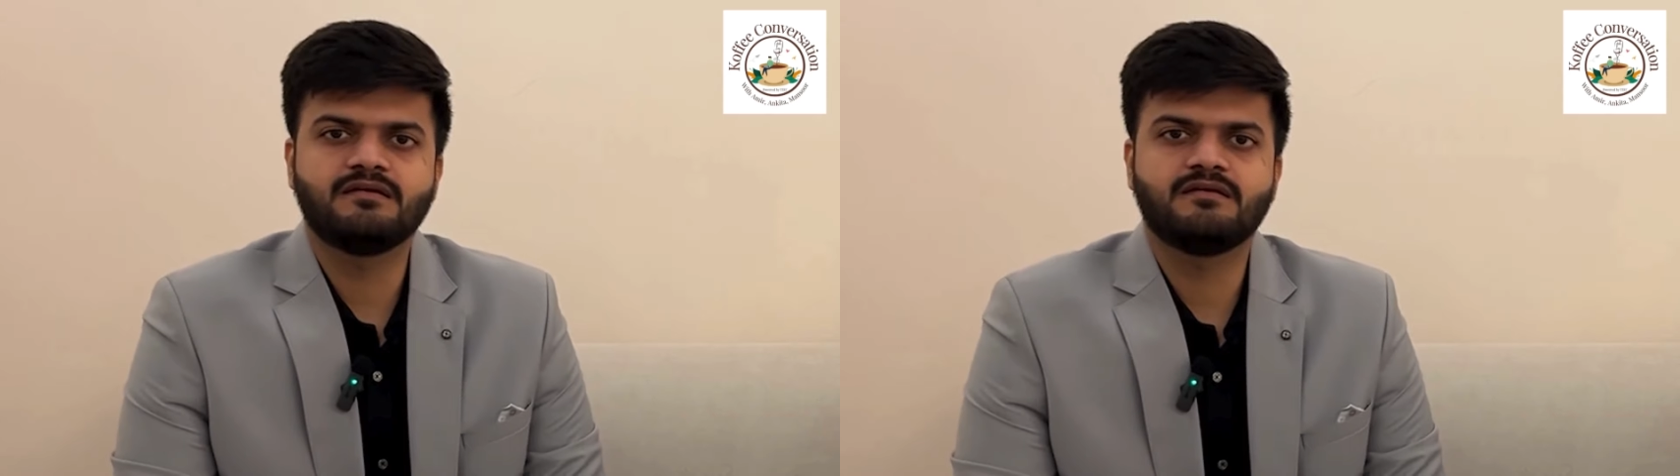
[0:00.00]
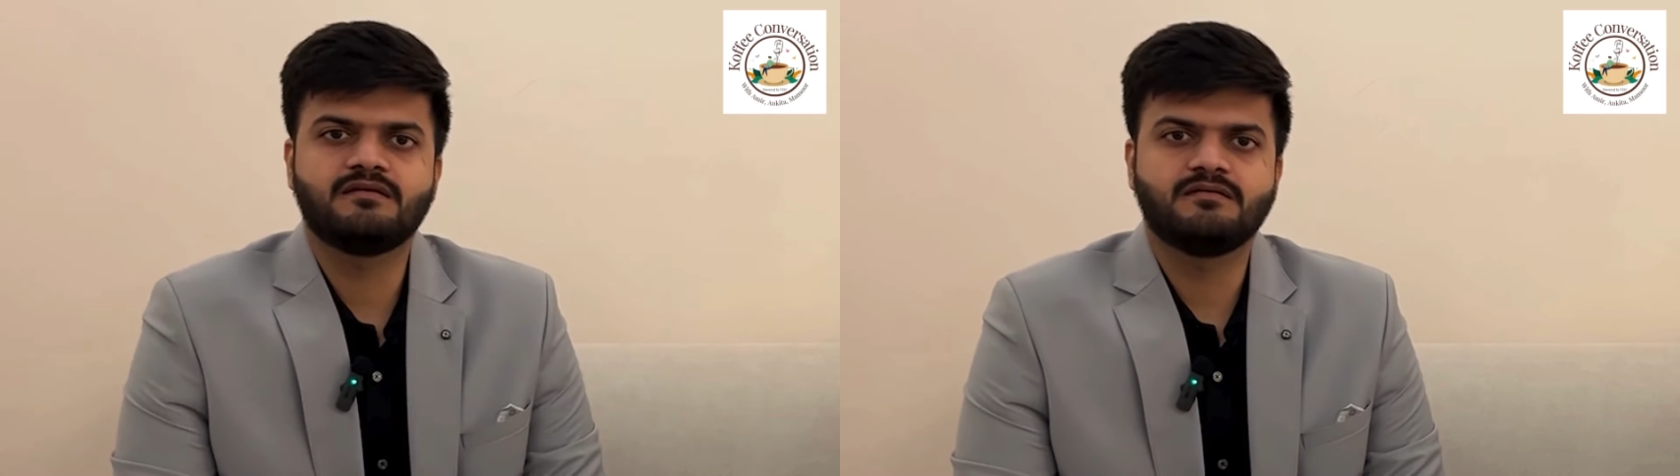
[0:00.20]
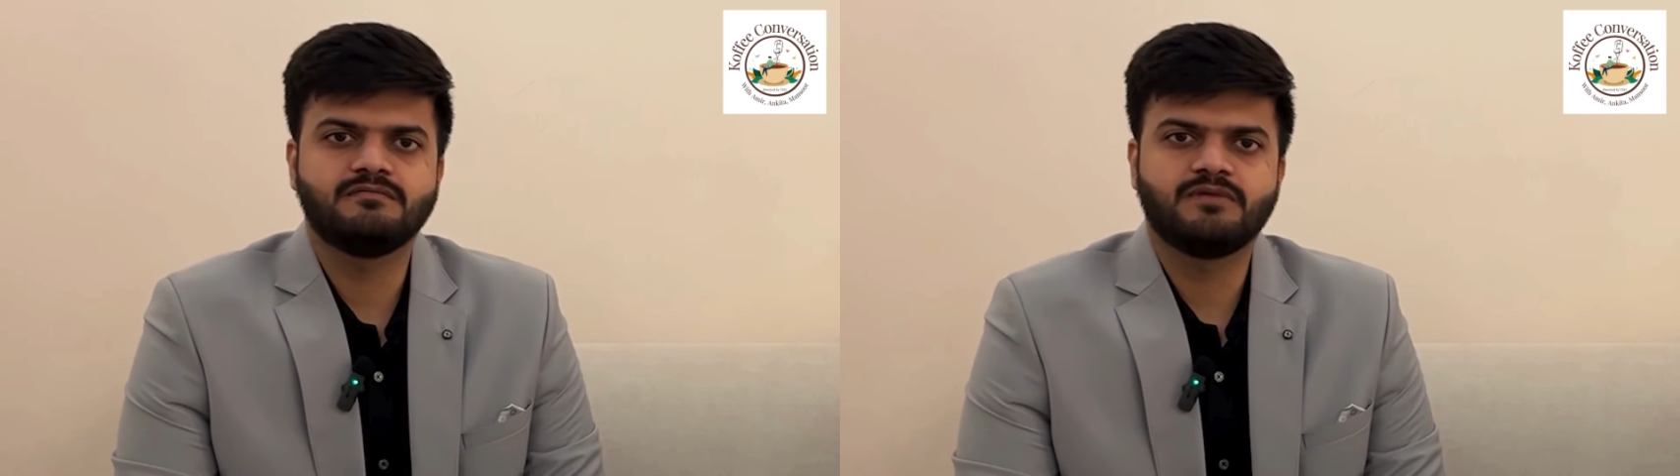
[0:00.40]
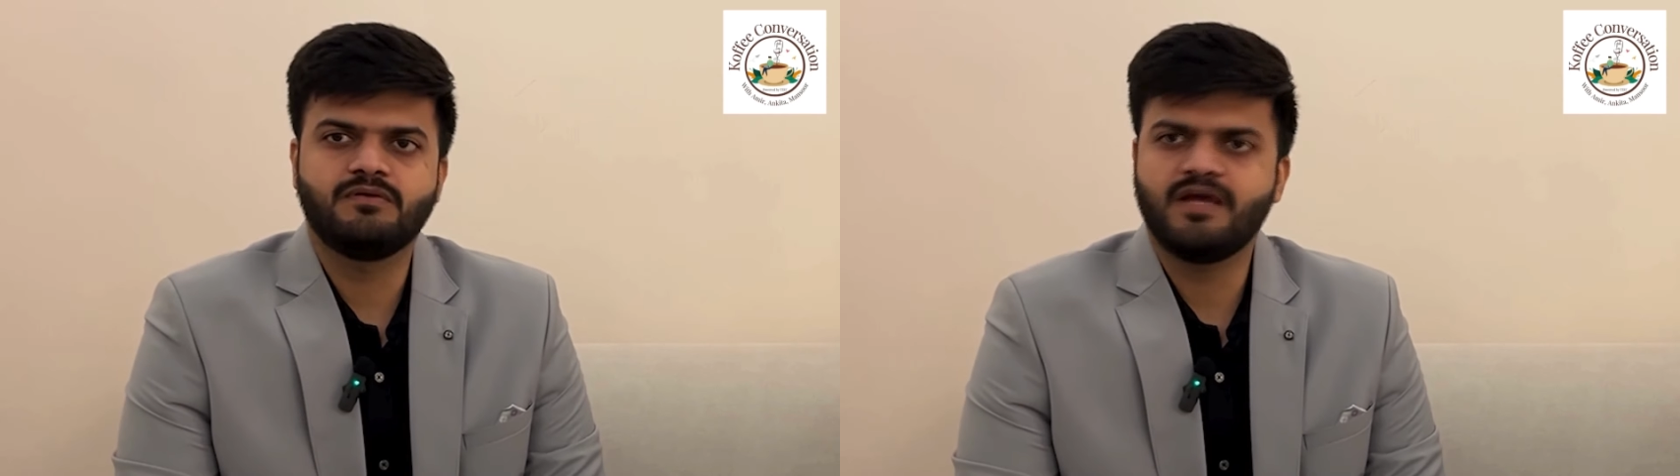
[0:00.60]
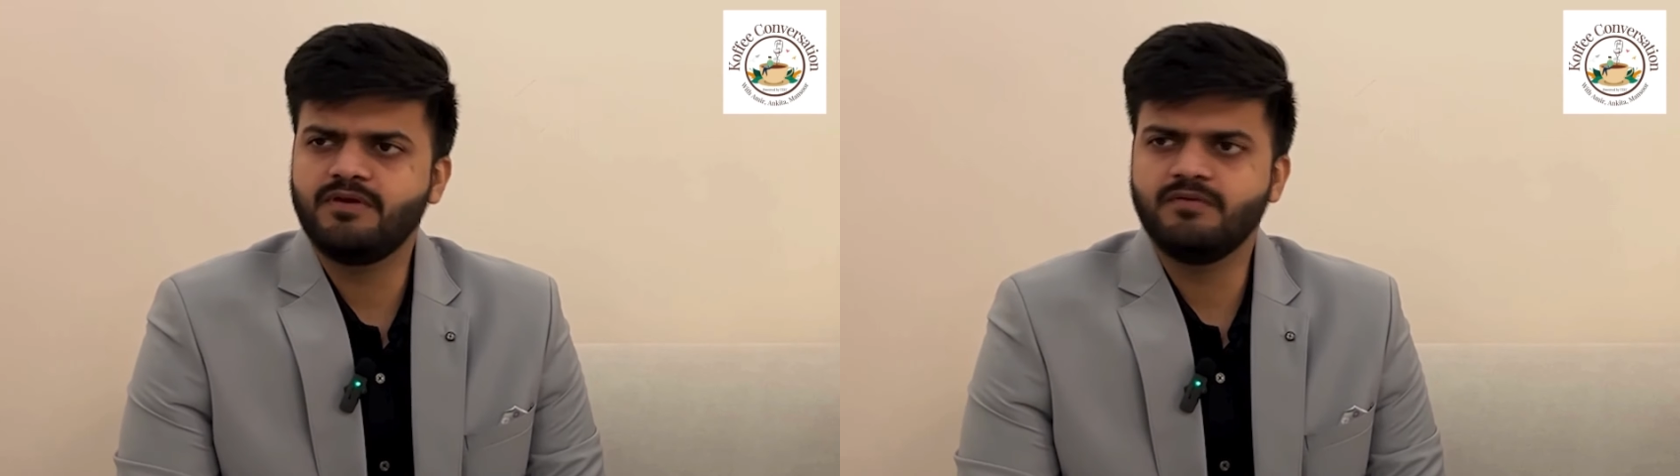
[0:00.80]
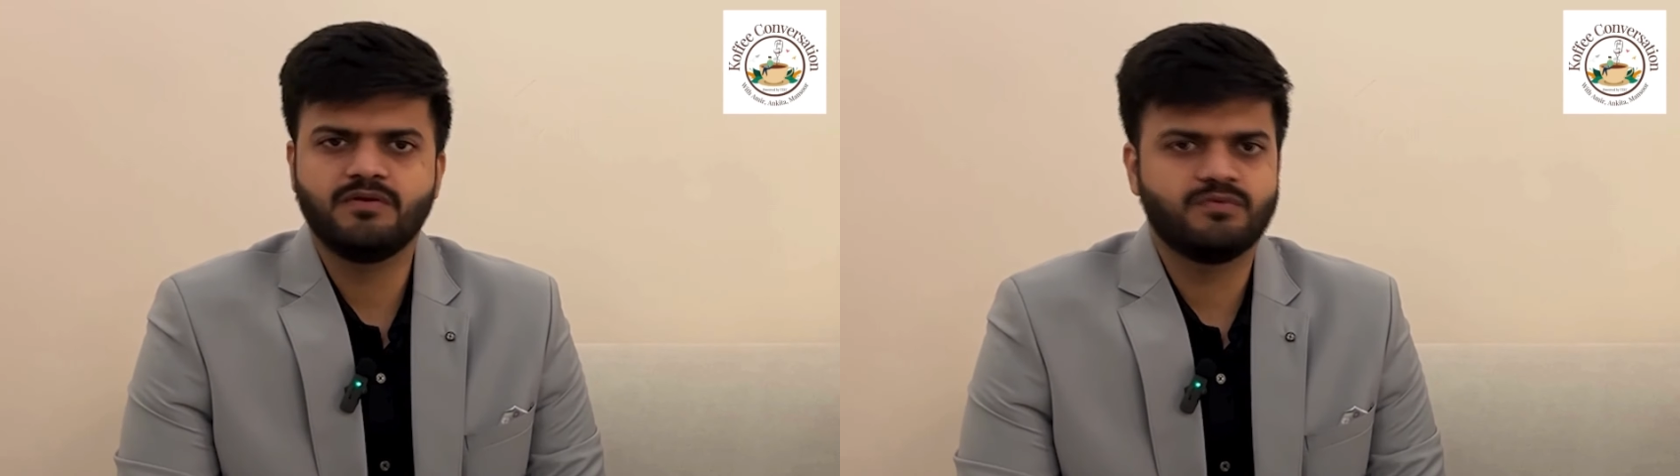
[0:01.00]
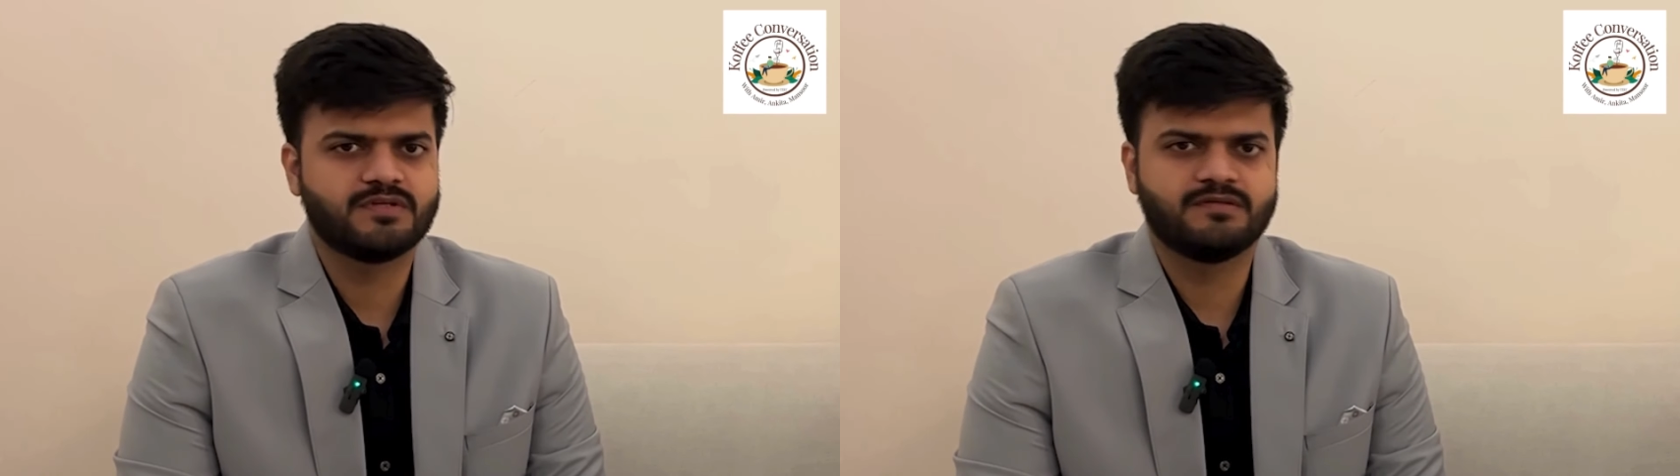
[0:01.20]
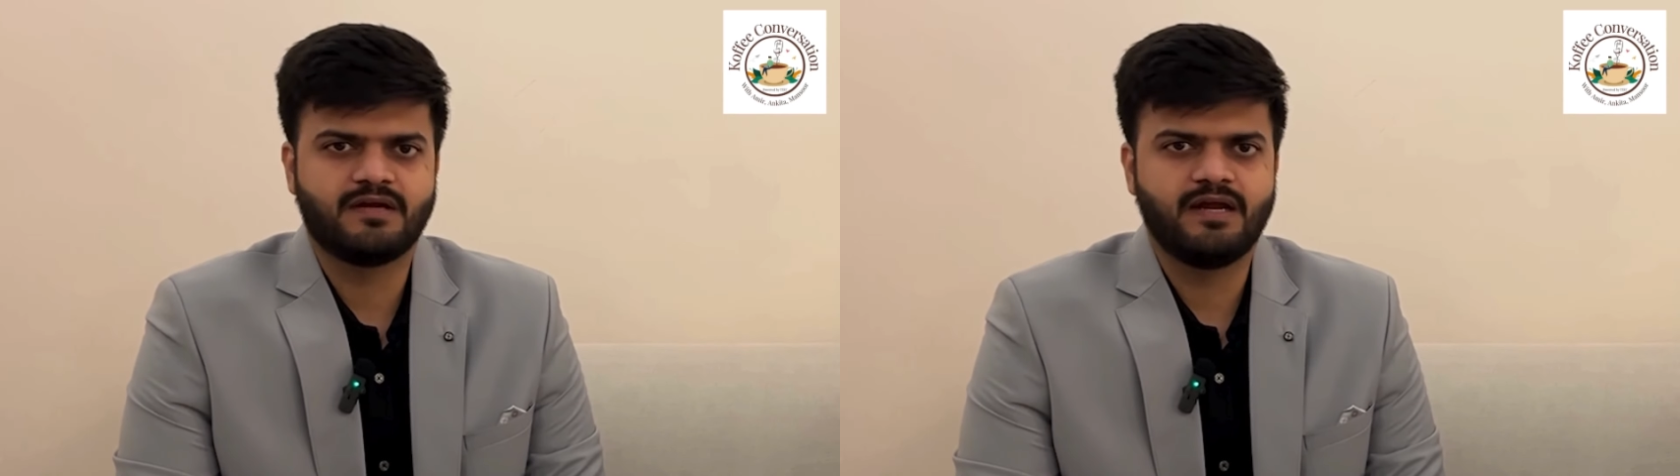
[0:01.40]
you know, everyone
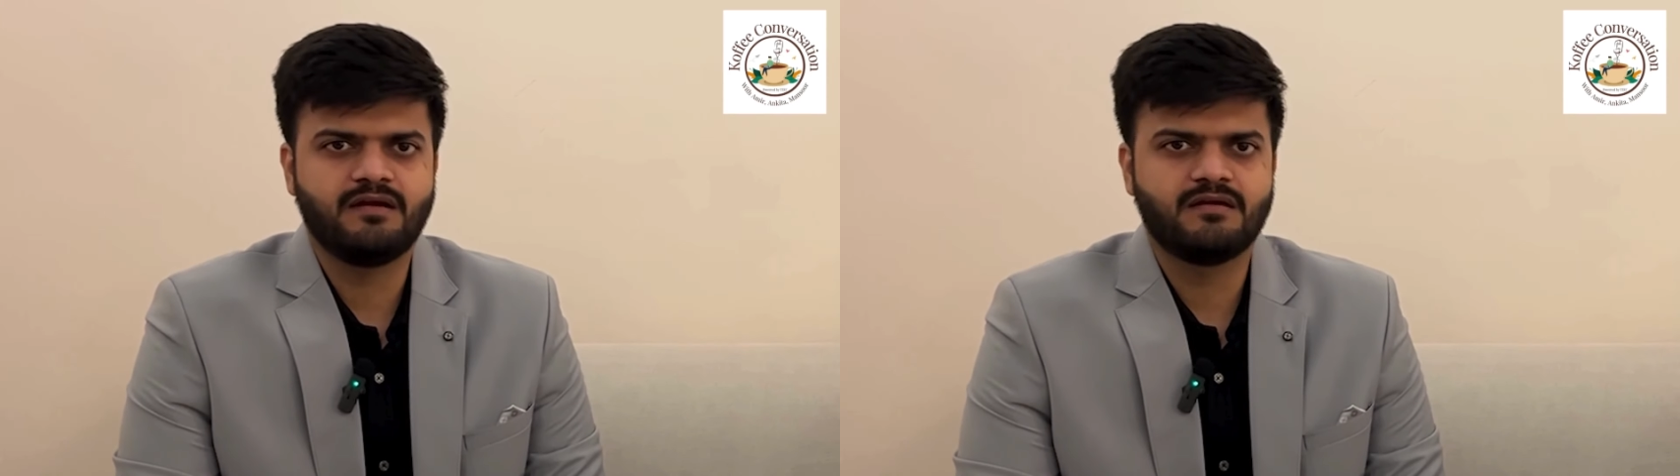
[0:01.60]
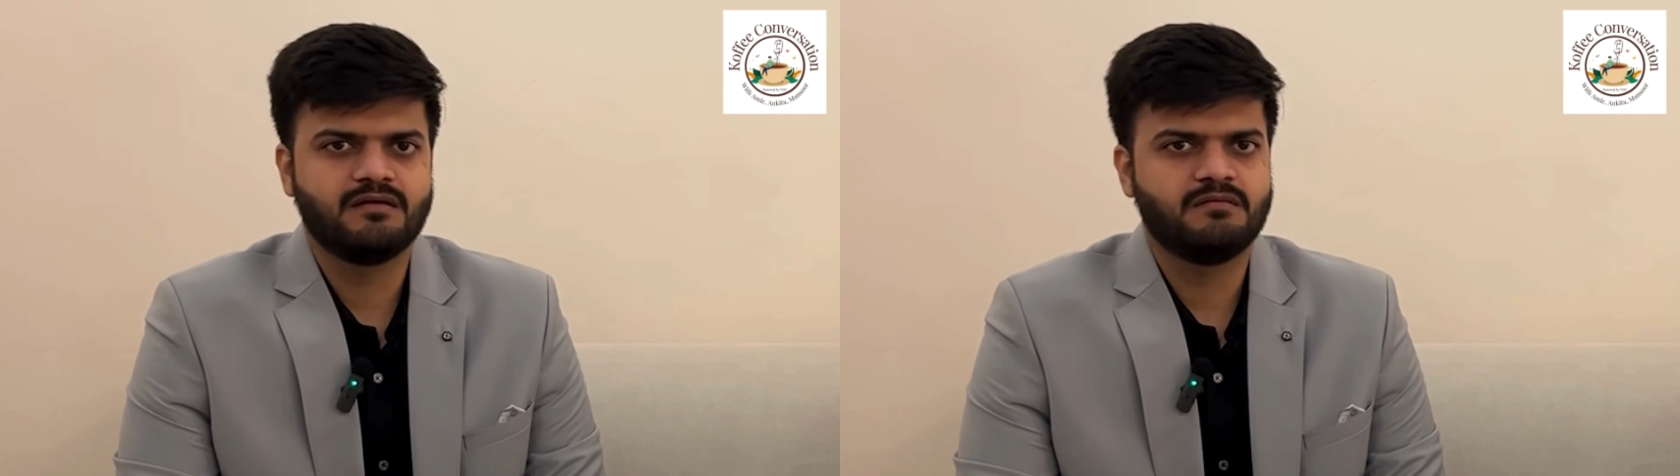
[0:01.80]
uses, right?